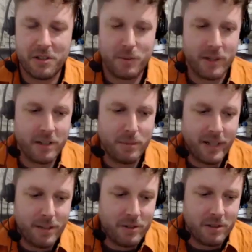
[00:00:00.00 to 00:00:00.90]
one of the
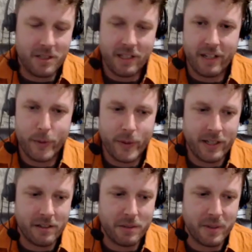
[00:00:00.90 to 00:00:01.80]
plebs, just like everyone
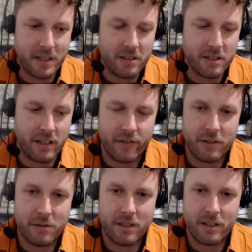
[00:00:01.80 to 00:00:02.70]
else, but
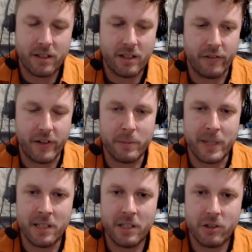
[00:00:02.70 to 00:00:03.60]
I found my
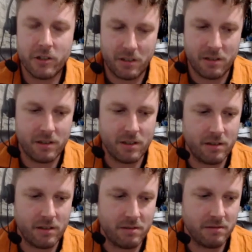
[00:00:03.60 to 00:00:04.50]
niche, and
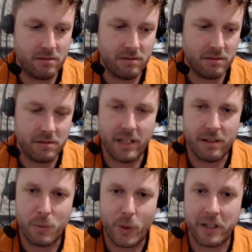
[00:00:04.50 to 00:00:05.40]
yeah,
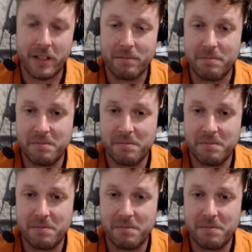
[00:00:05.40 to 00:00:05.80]
I'm working it.